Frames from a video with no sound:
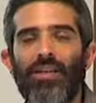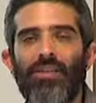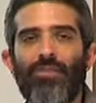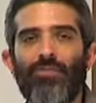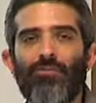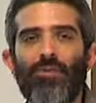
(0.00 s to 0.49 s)

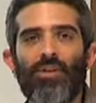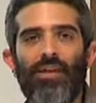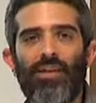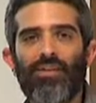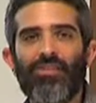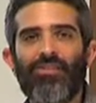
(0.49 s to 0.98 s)
is
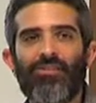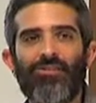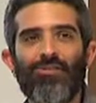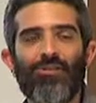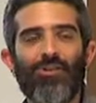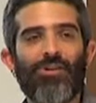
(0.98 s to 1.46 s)
related
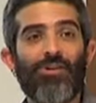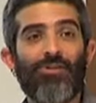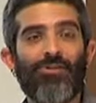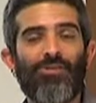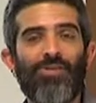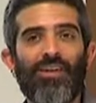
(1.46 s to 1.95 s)
to the
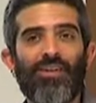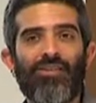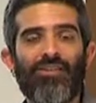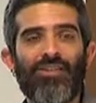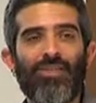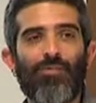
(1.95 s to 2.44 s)
code that
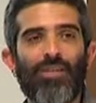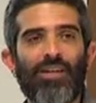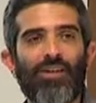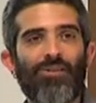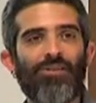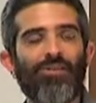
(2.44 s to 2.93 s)

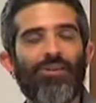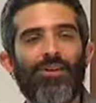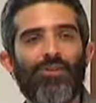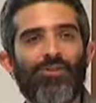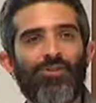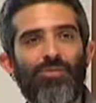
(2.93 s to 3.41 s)
somebody else
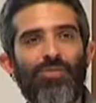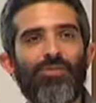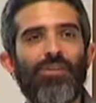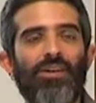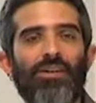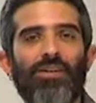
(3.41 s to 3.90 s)
thought should be
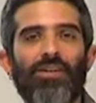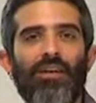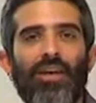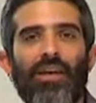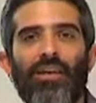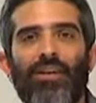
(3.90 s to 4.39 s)
run.
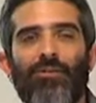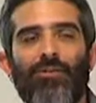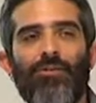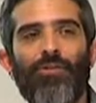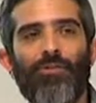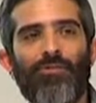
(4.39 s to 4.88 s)
And if
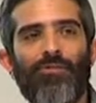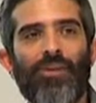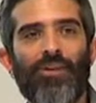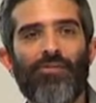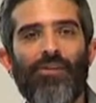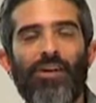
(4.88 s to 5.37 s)
you don't
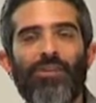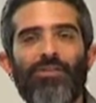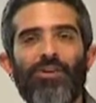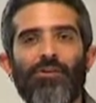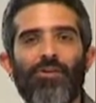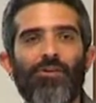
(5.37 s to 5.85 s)
verify your
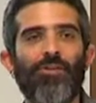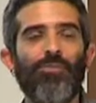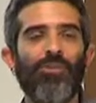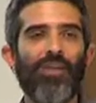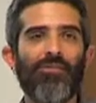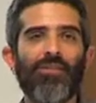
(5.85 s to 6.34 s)
software
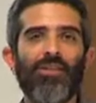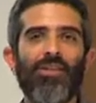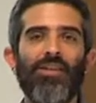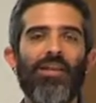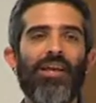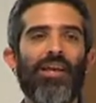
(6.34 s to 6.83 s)

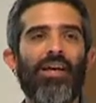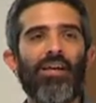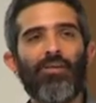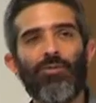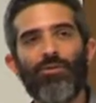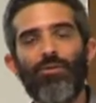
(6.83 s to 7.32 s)
cryptographically,
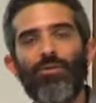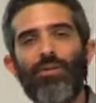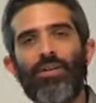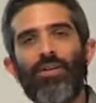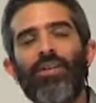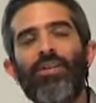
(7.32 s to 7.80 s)
anyone who
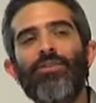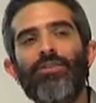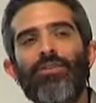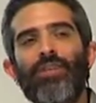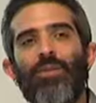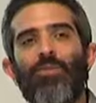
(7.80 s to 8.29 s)
can
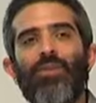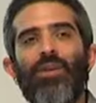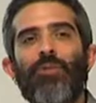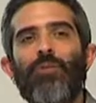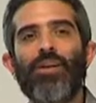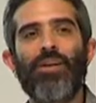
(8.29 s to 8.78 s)
intercept the
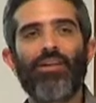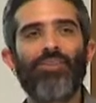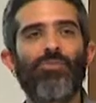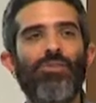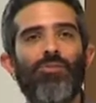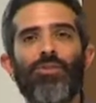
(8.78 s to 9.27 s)
network
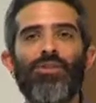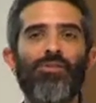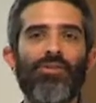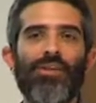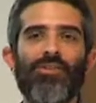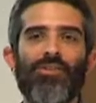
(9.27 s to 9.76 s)
connection between you
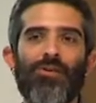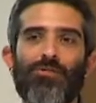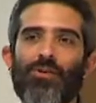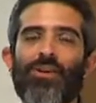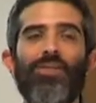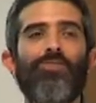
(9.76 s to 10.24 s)
and that
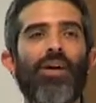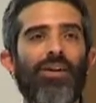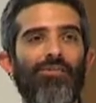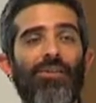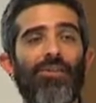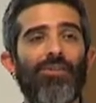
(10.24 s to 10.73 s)
software can
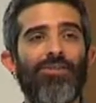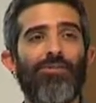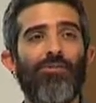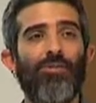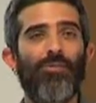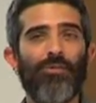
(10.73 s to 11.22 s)
modify the
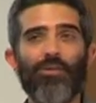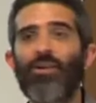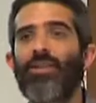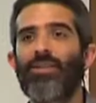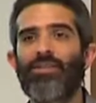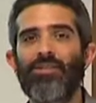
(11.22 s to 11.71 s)
software before
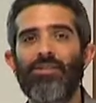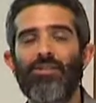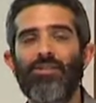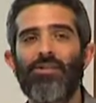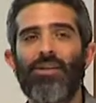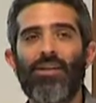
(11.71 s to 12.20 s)
it gets to
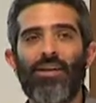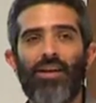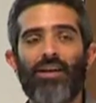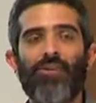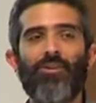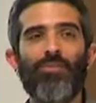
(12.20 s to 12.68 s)
you.
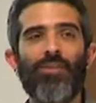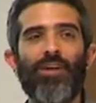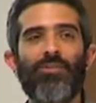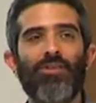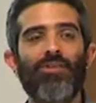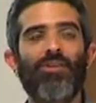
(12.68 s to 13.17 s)
And a
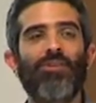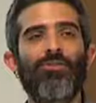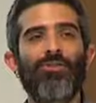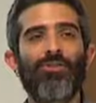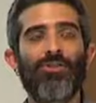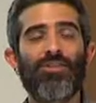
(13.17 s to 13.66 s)
cryptographic
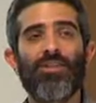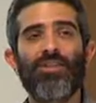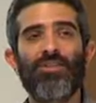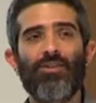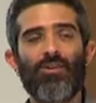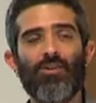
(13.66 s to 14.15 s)
signature just
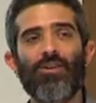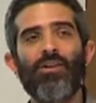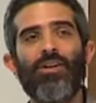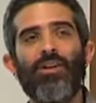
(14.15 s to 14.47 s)
says, look,